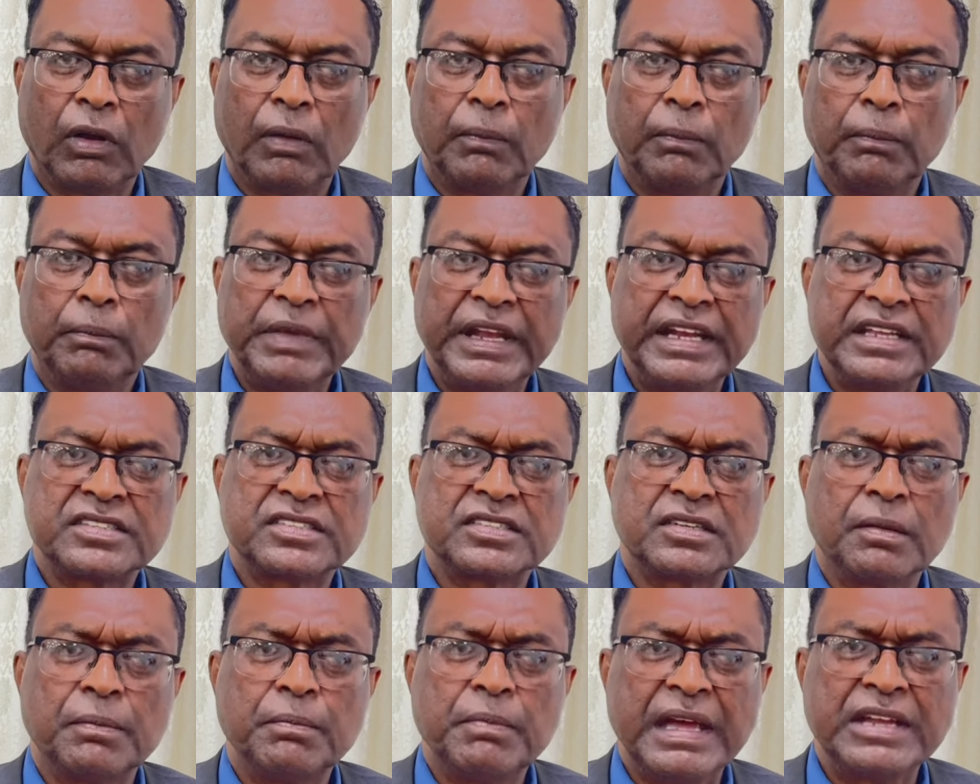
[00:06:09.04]

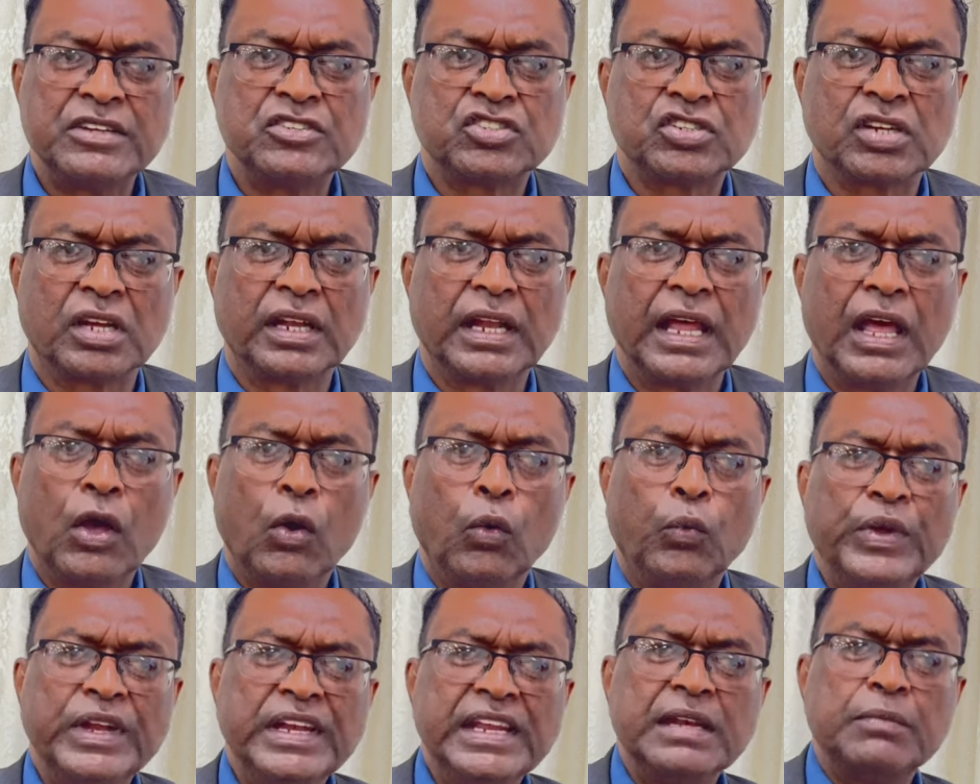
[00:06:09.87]
minister mentioned,
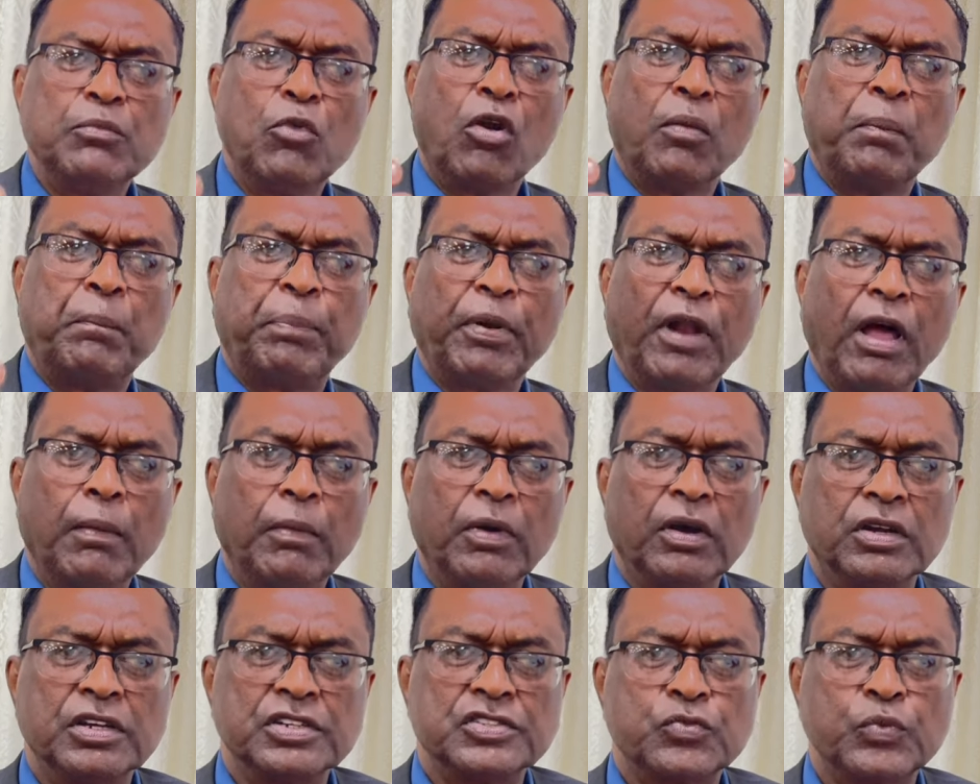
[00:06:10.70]
we need more
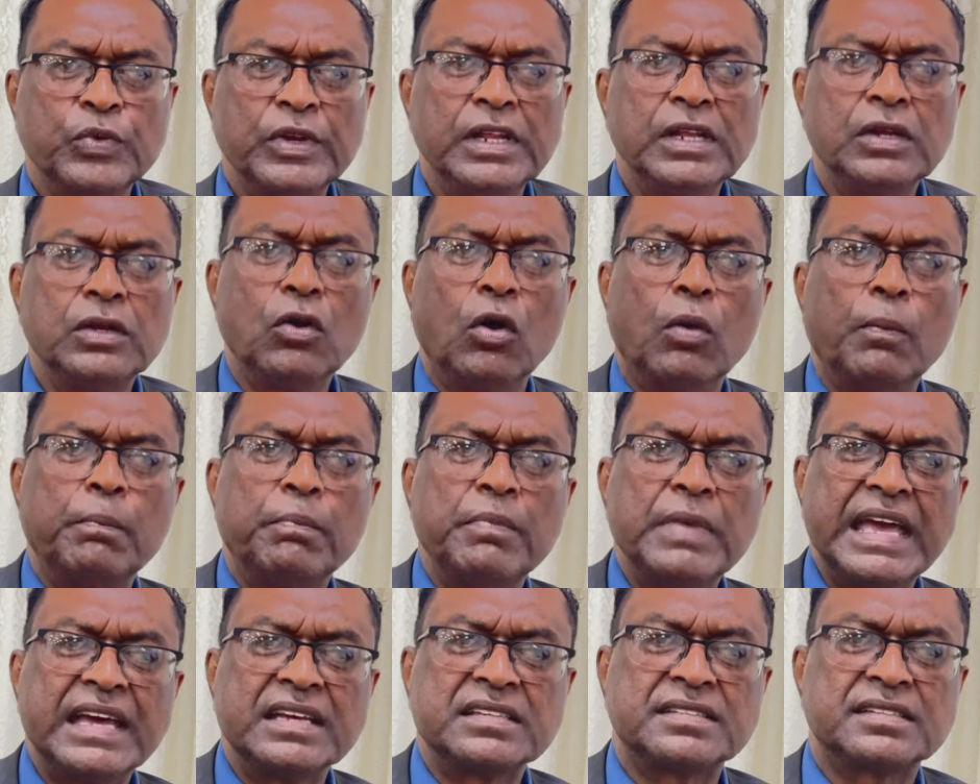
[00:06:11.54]
plumbers, we need more
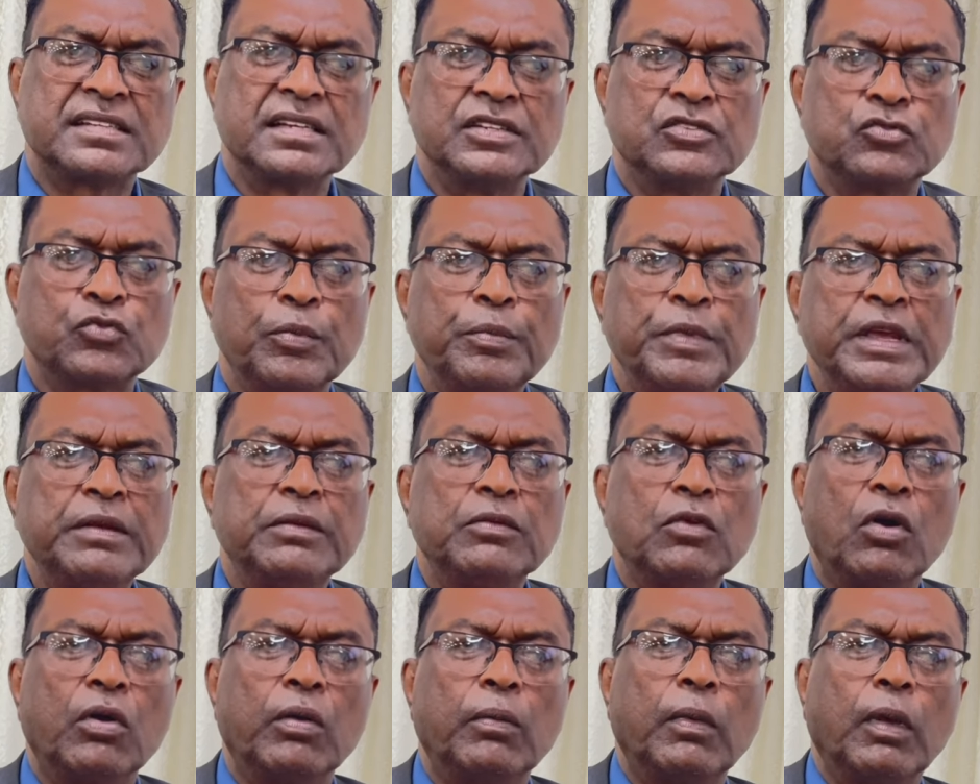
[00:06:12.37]
masons, we need
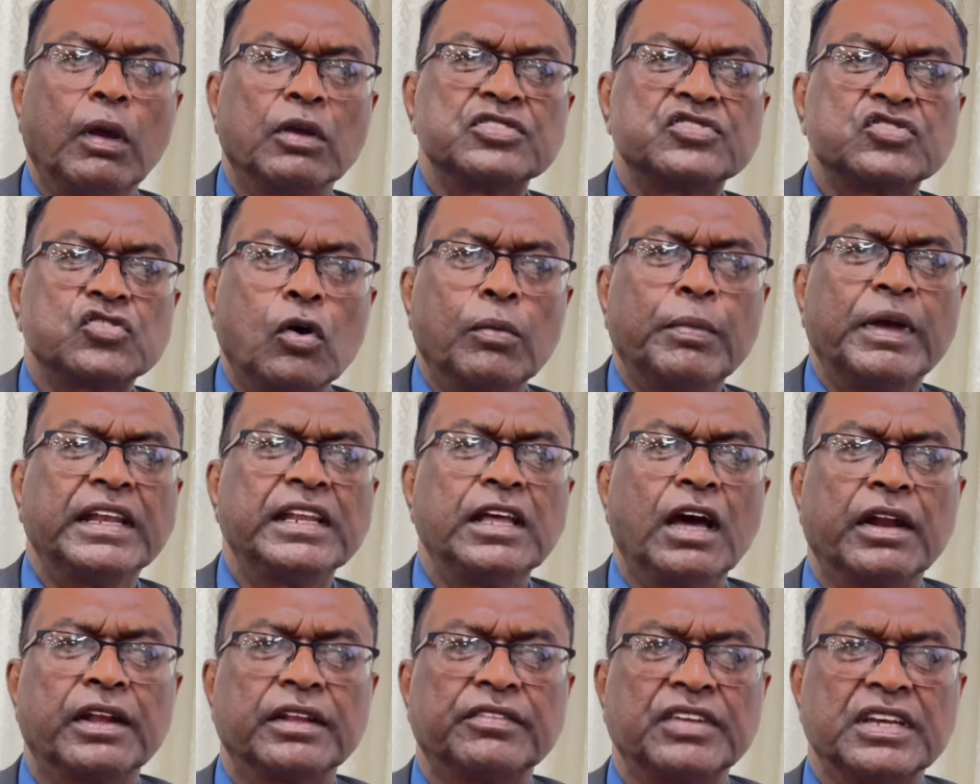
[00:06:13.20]
more so many
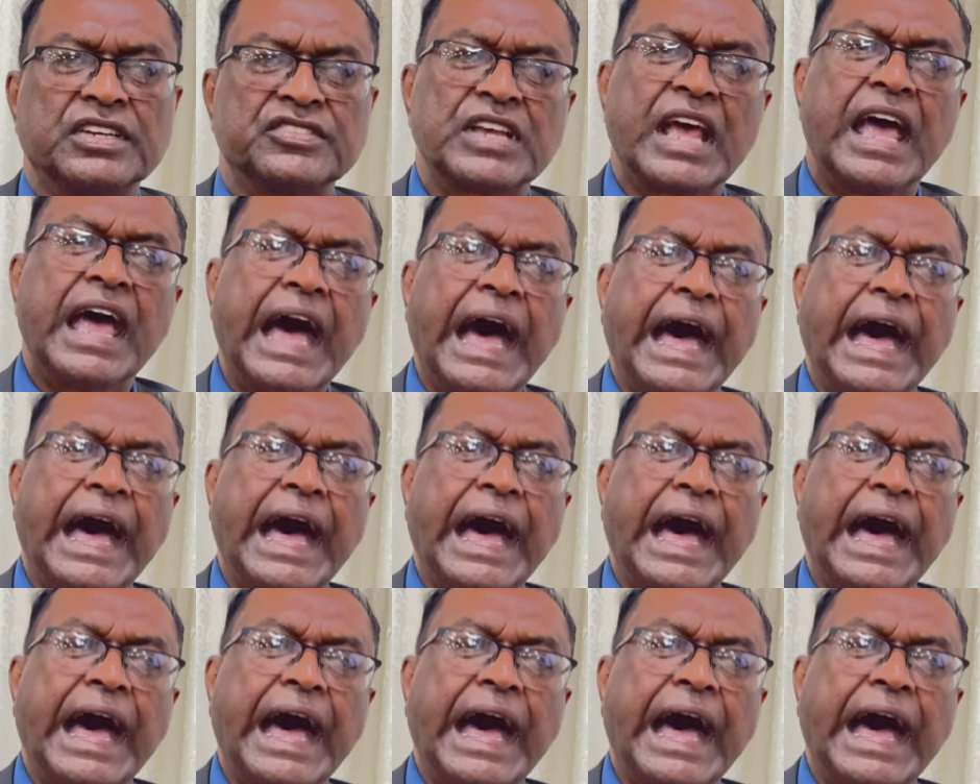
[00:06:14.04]
other things.